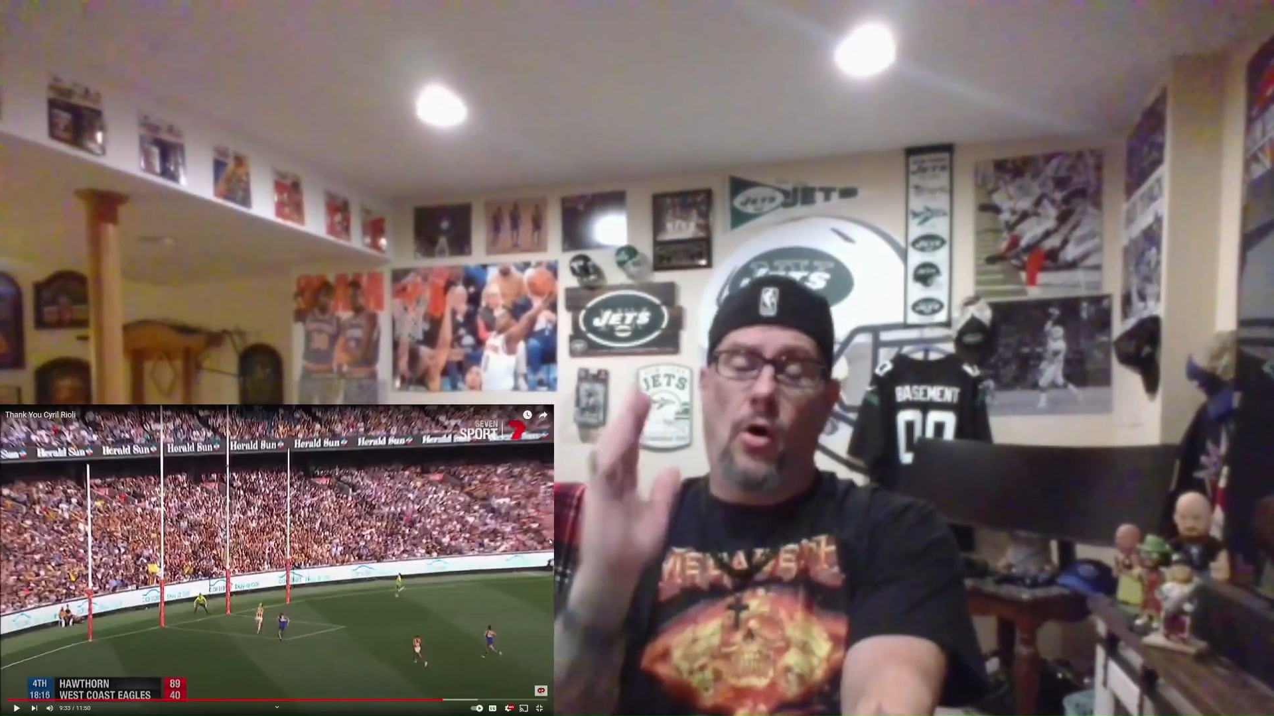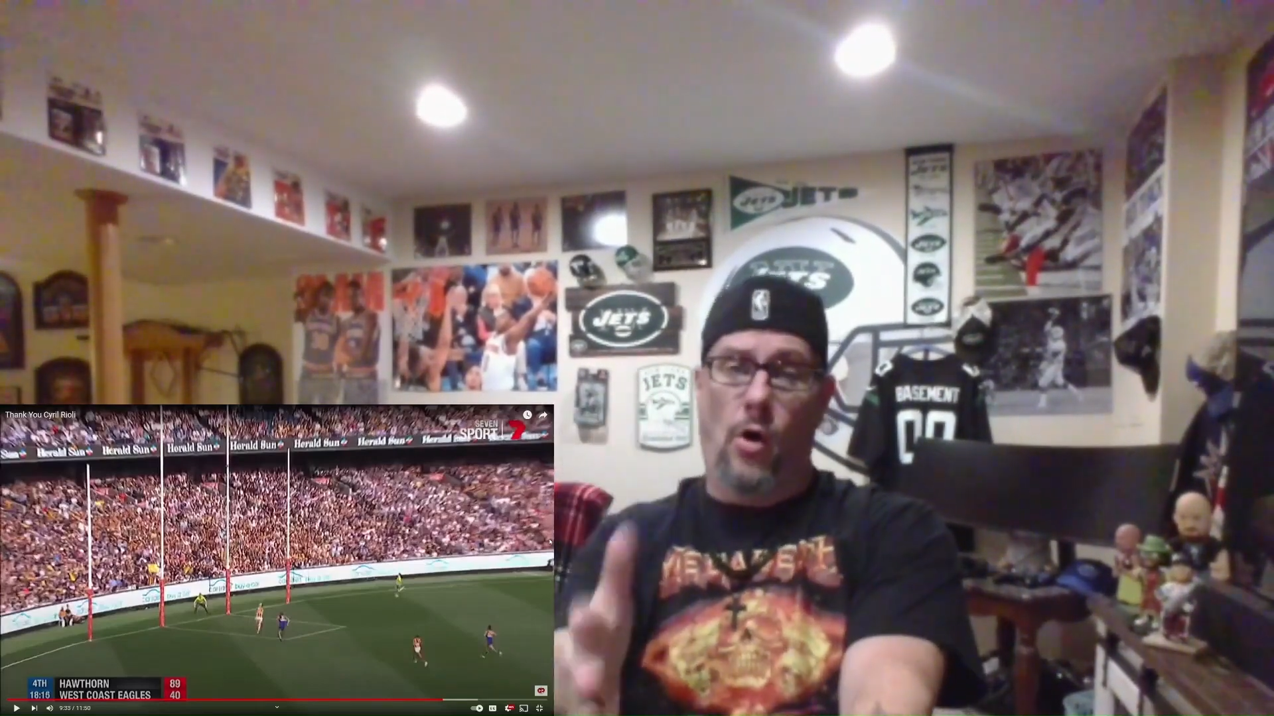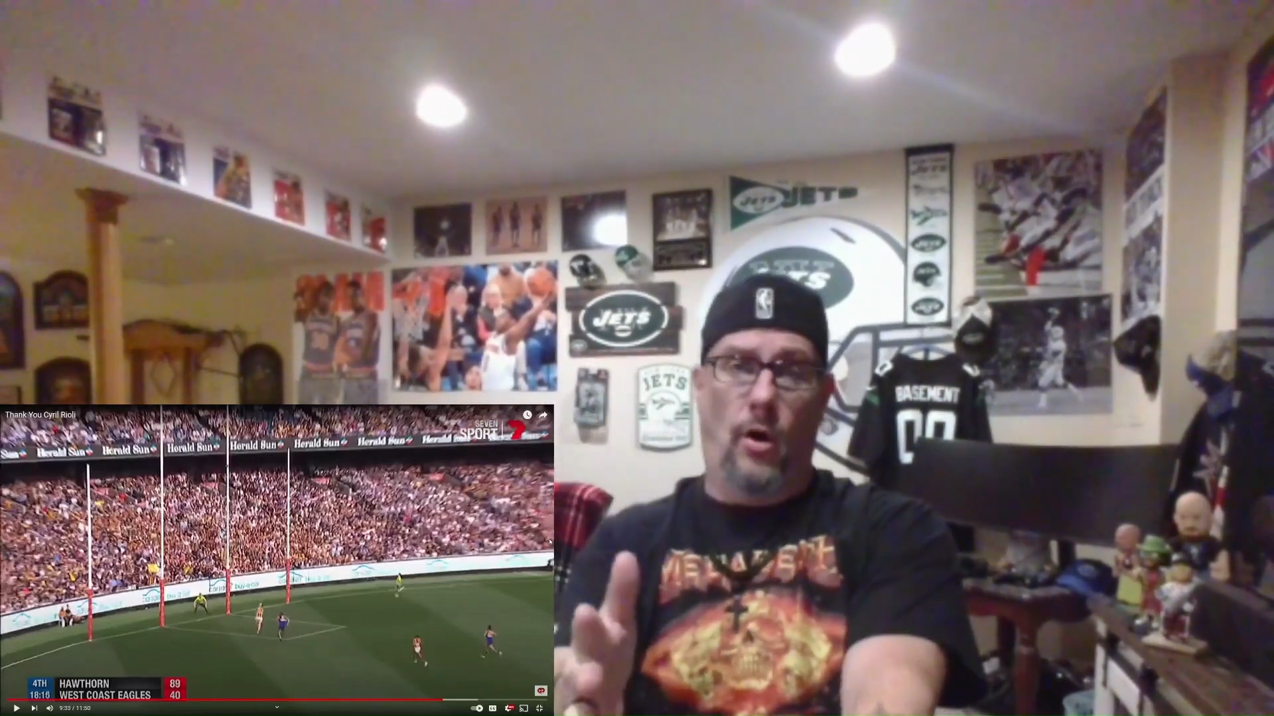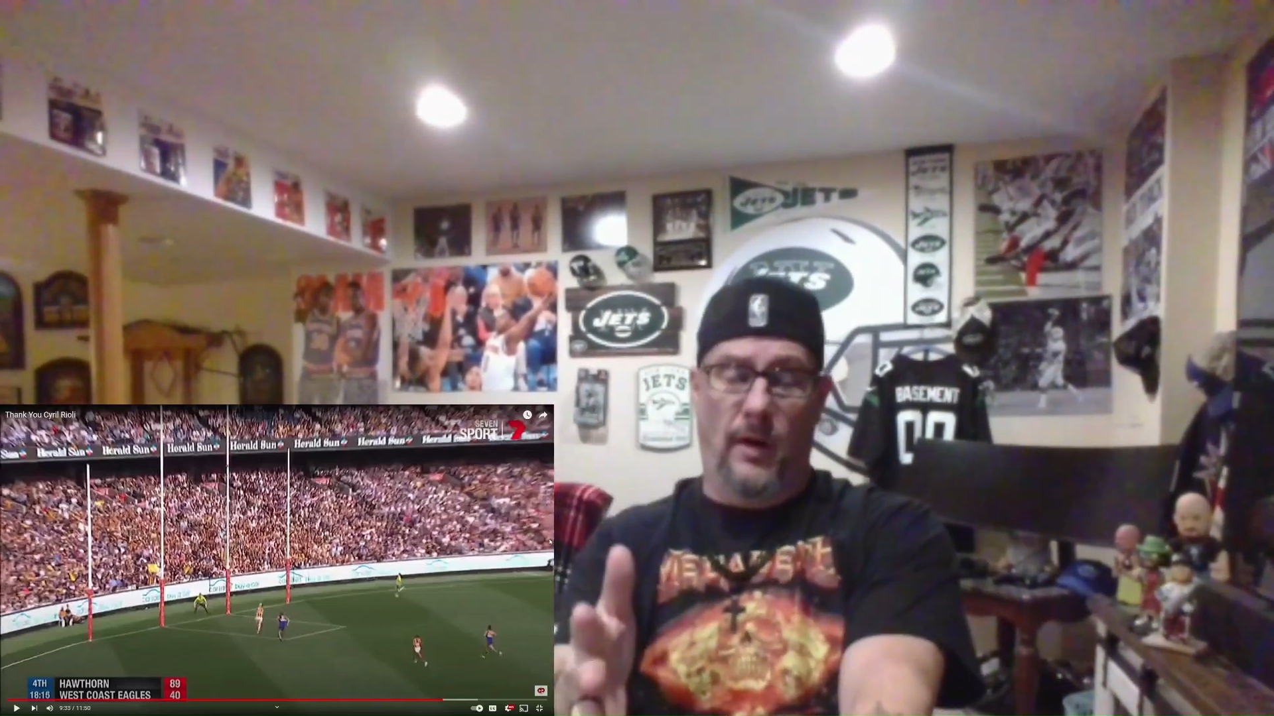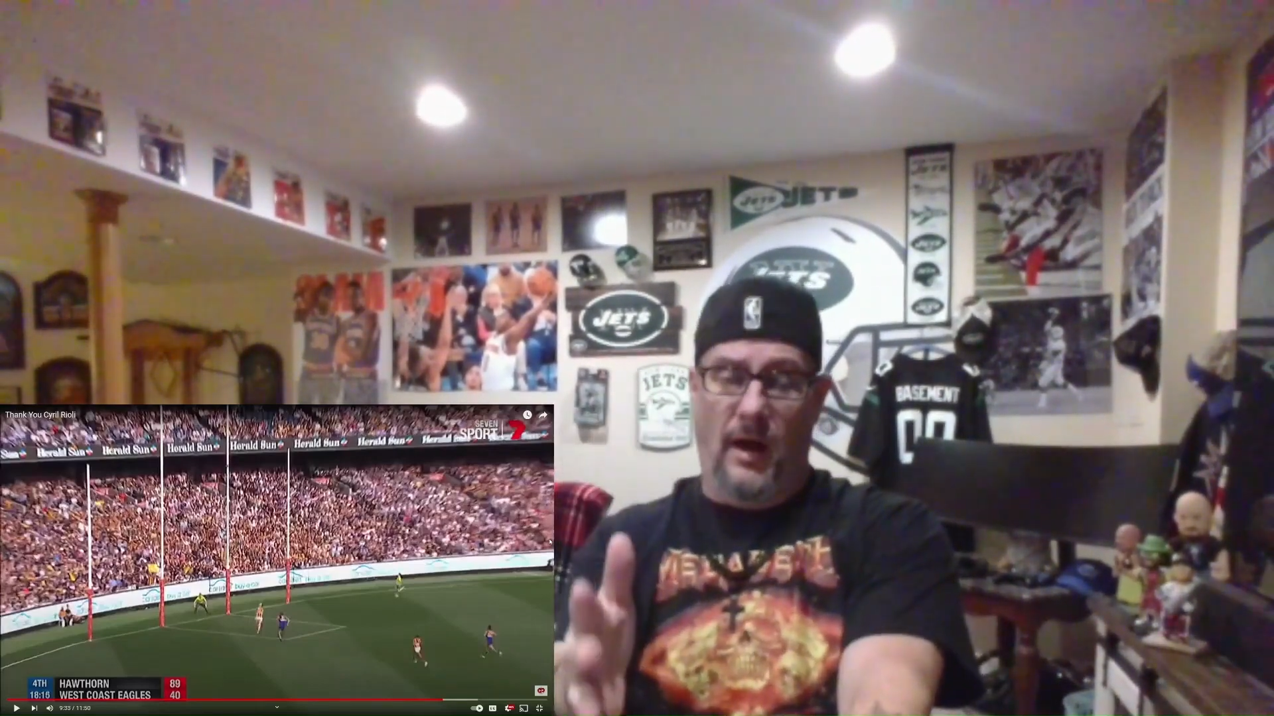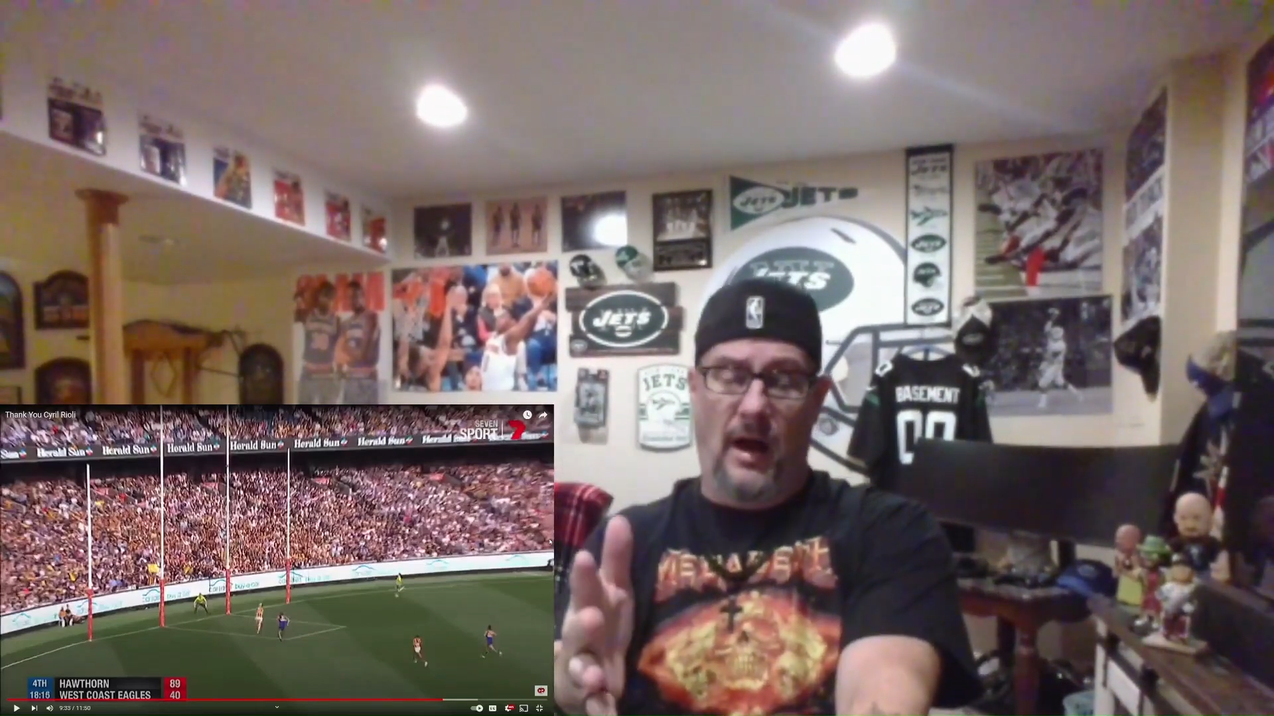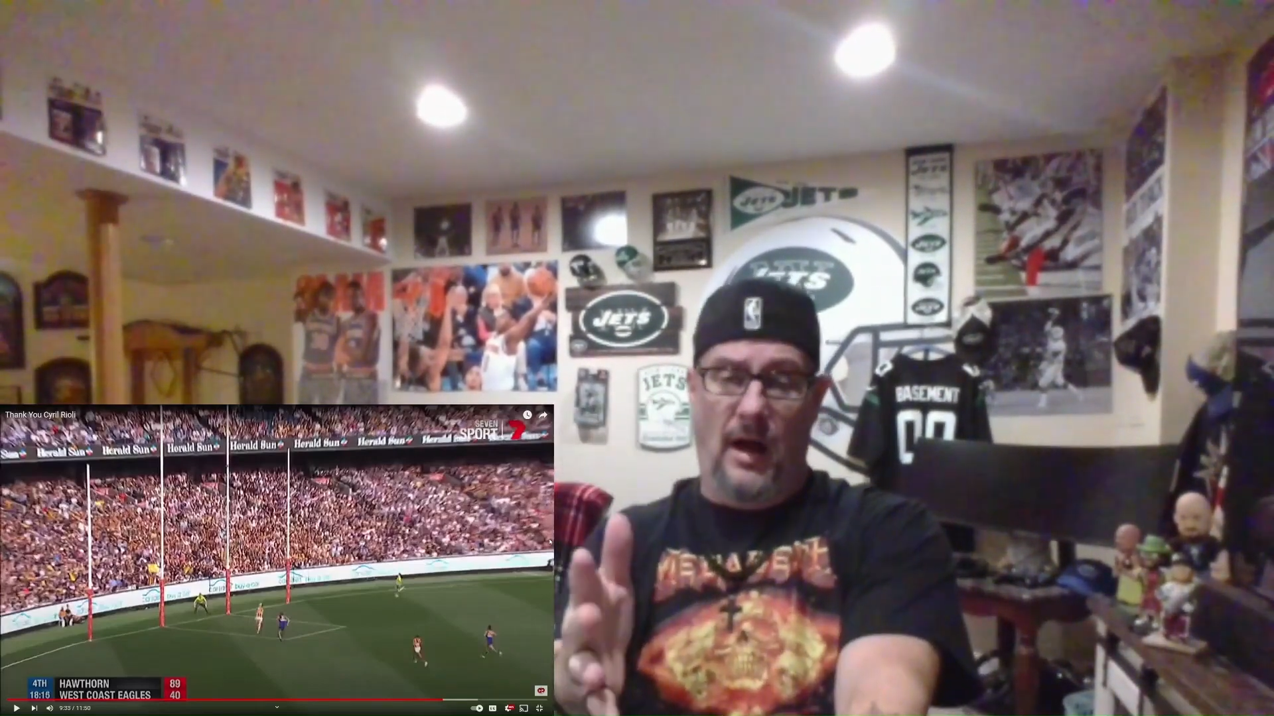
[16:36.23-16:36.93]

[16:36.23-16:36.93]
or